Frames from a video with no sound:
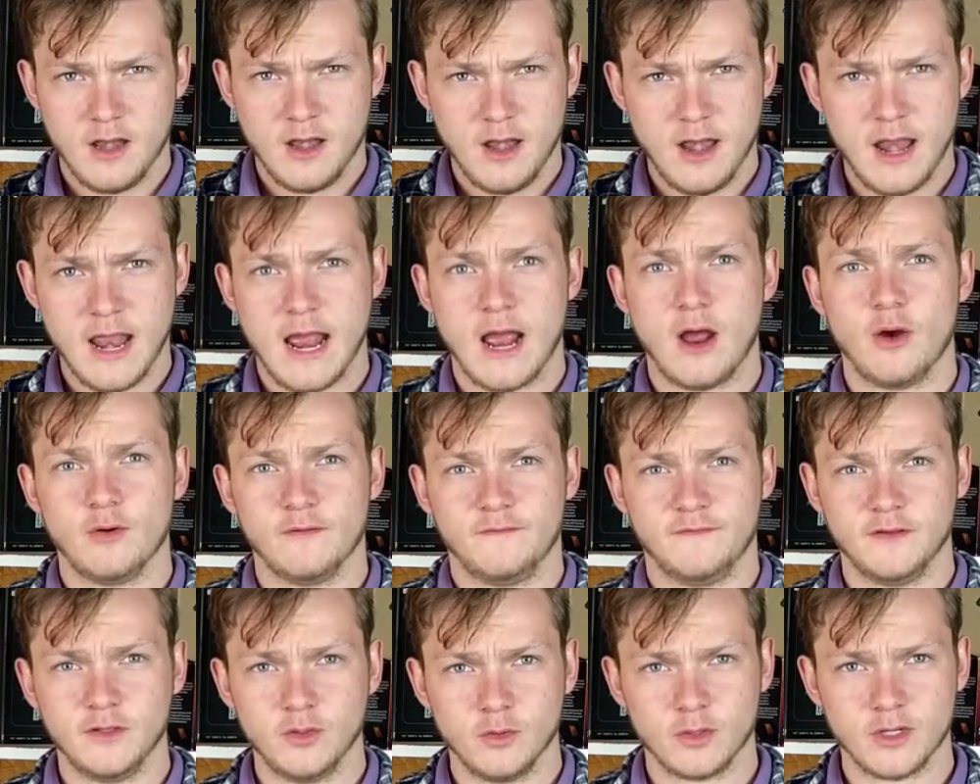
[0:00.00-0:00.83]
Now,
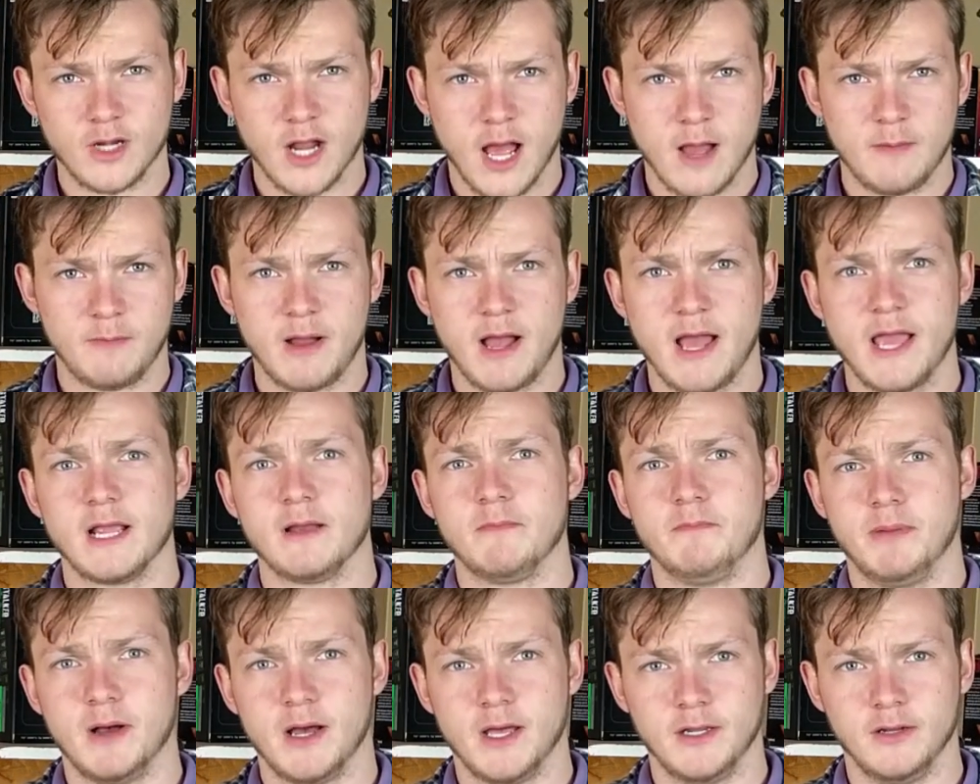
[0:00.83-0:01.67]
if you were not buying
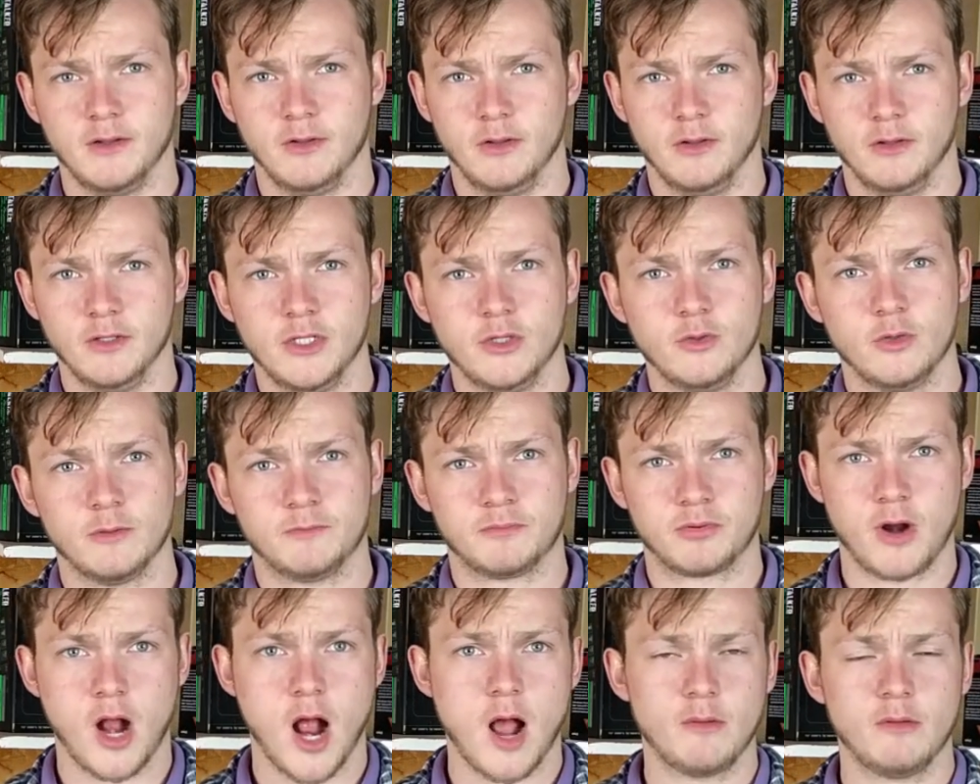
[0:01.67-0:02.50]
a bundle, you
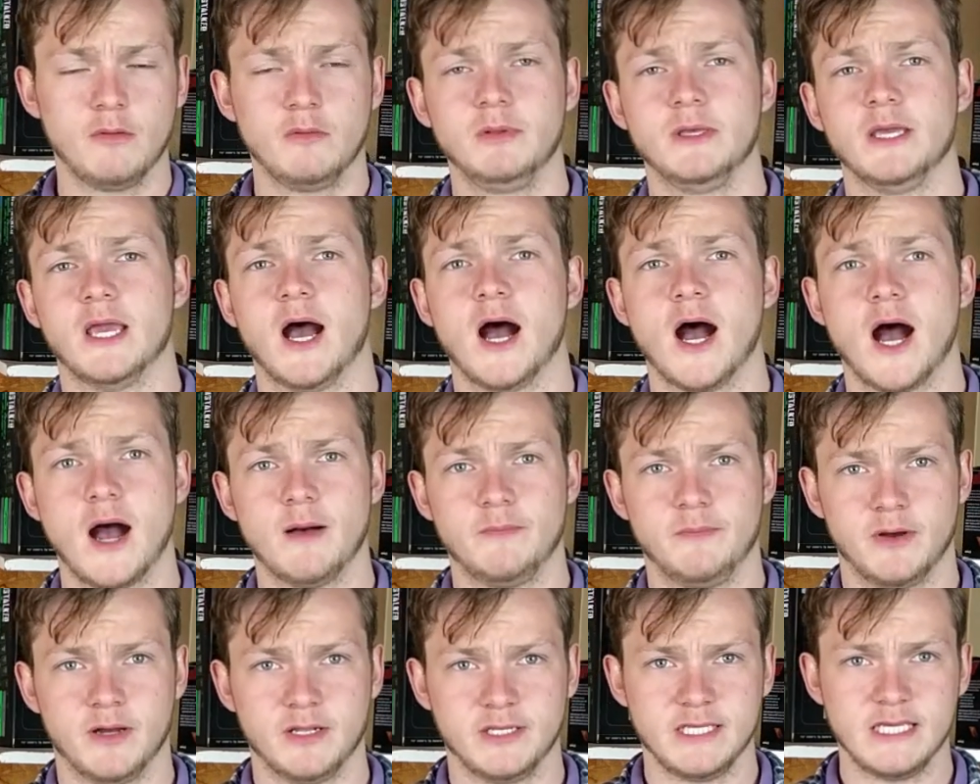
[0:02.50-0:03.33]
could probably
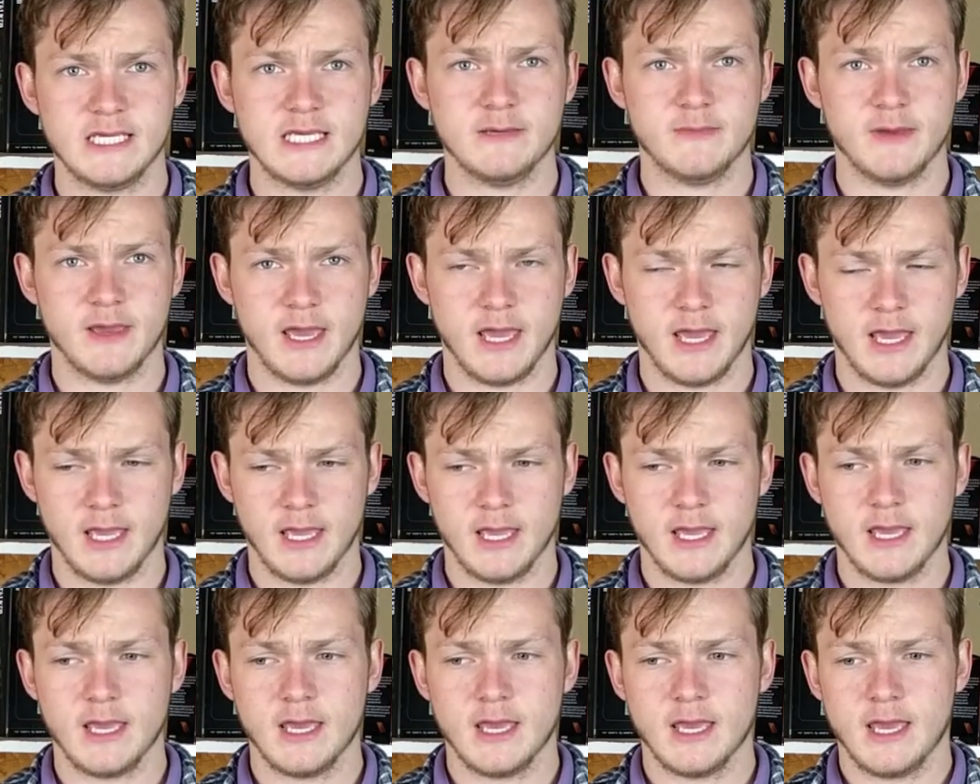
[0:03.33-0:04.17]
hop on eBay